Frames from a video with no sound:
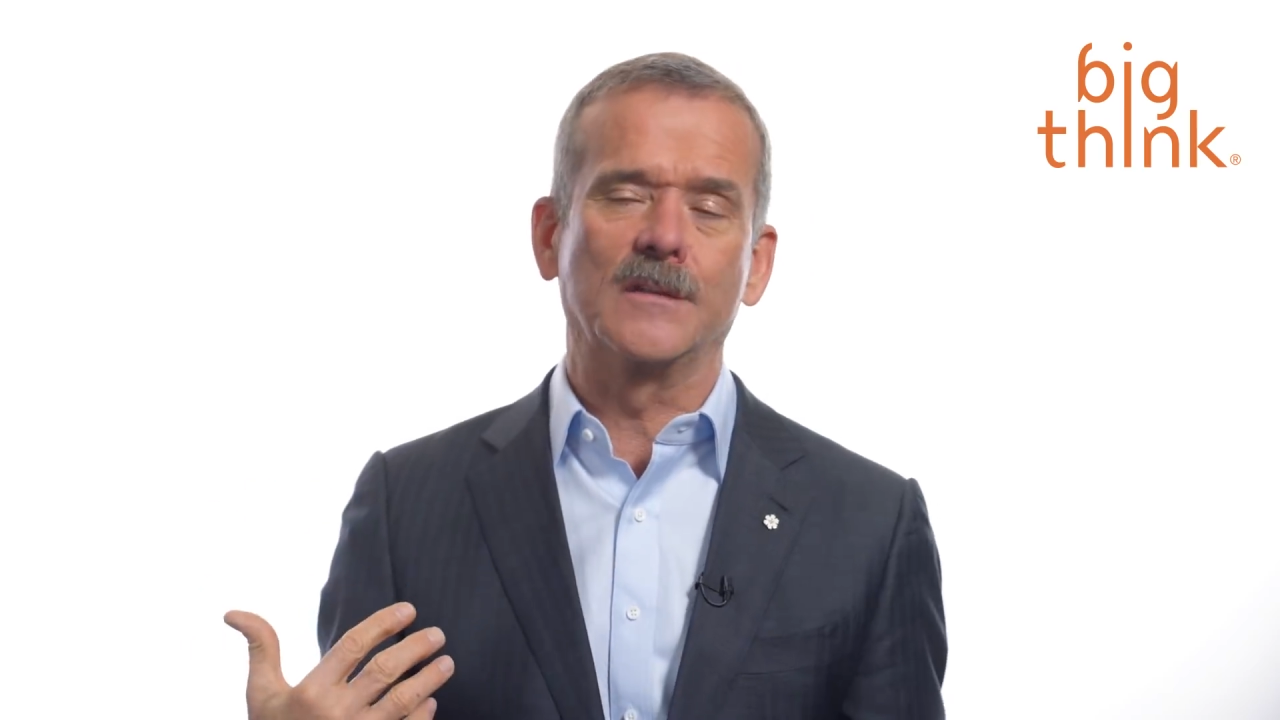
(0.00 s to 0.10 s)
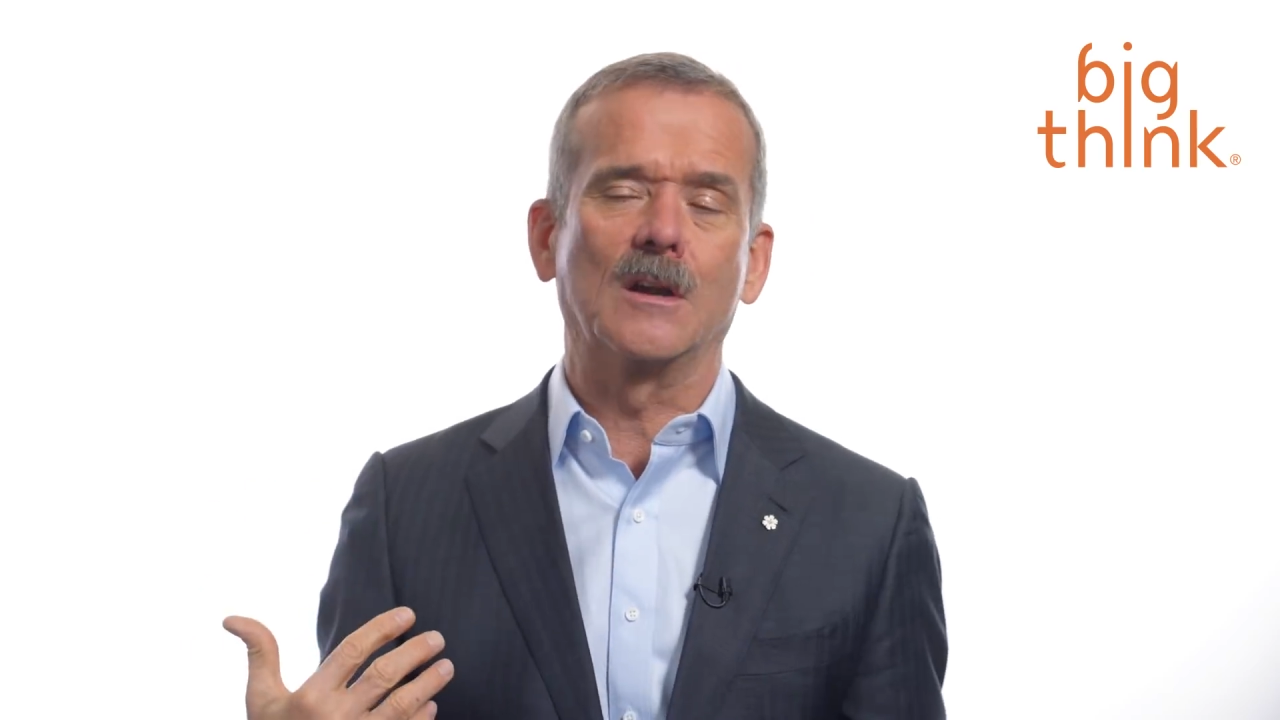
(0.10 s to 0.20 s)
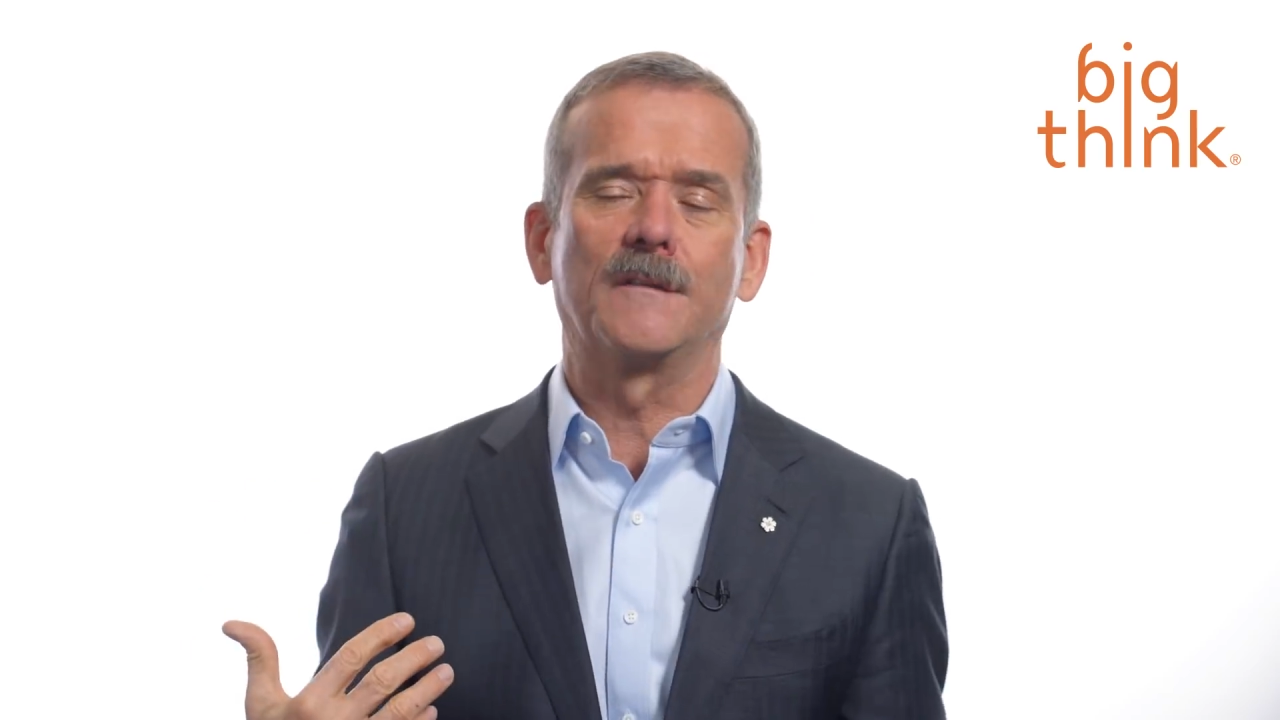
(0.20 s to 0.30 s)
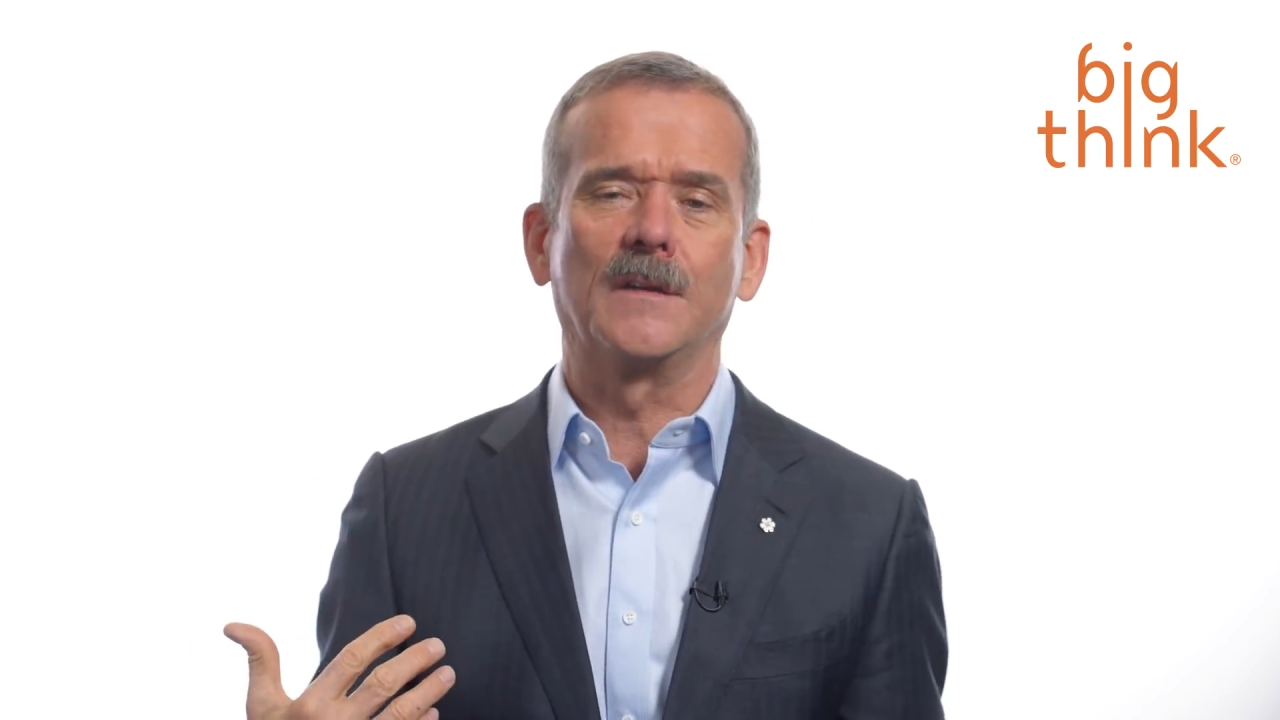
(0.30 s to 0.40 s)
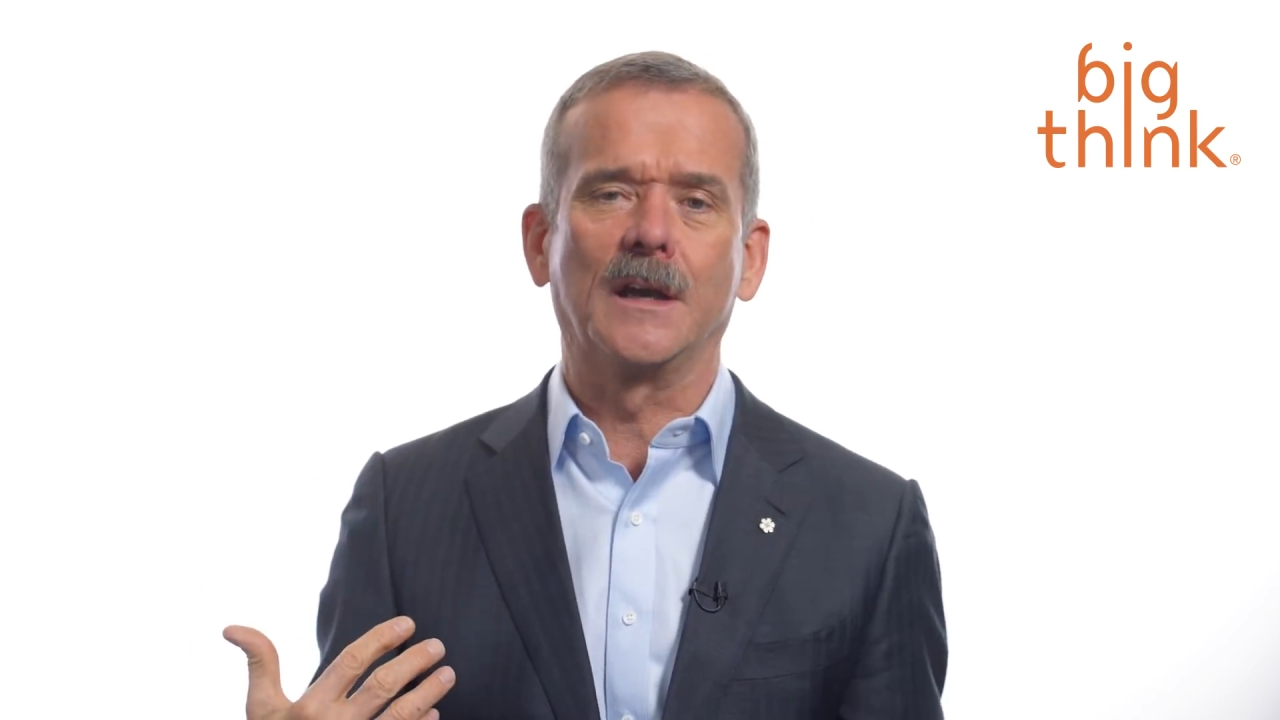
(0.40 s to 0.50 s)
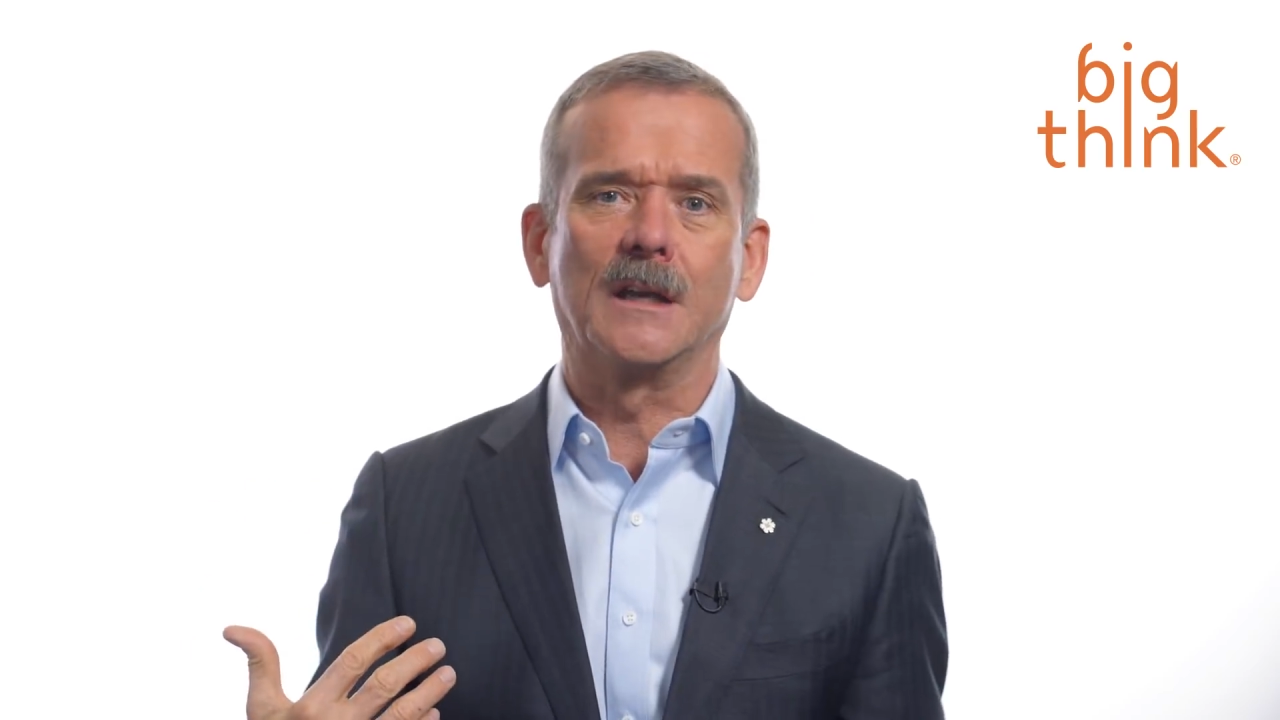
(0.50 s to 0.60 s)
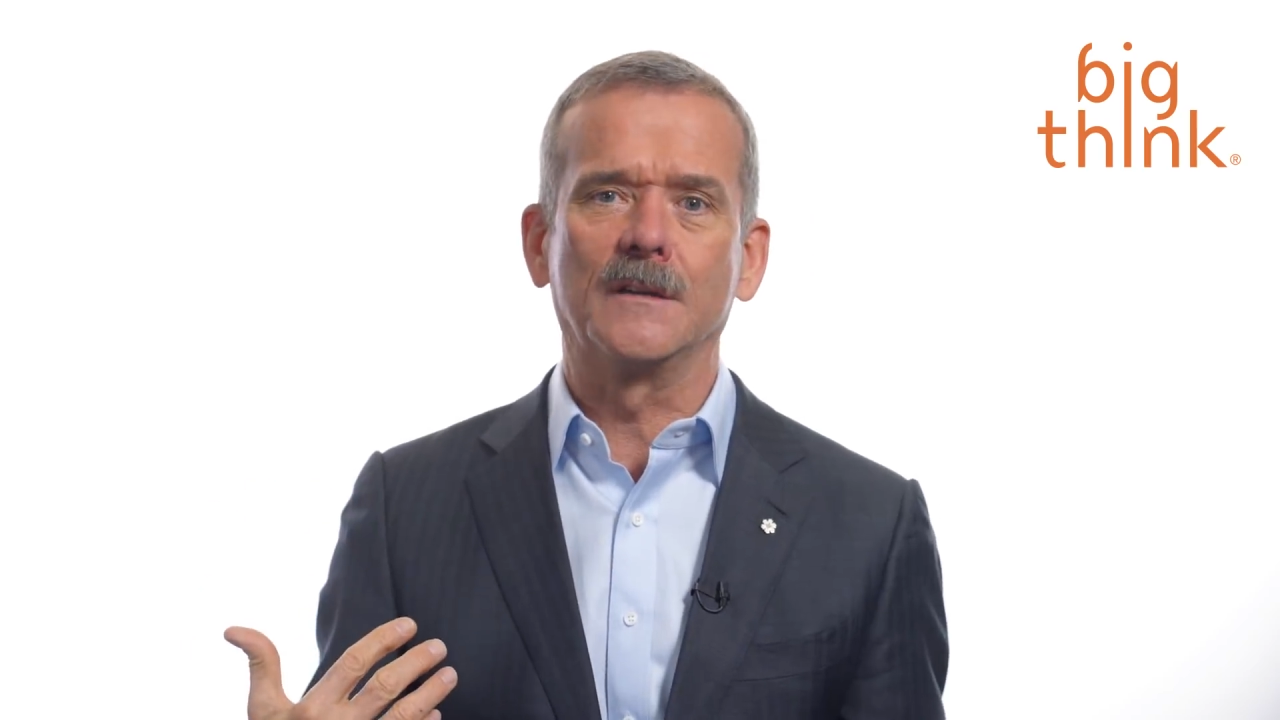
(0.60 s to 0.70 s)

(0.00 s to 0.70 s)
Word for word: verified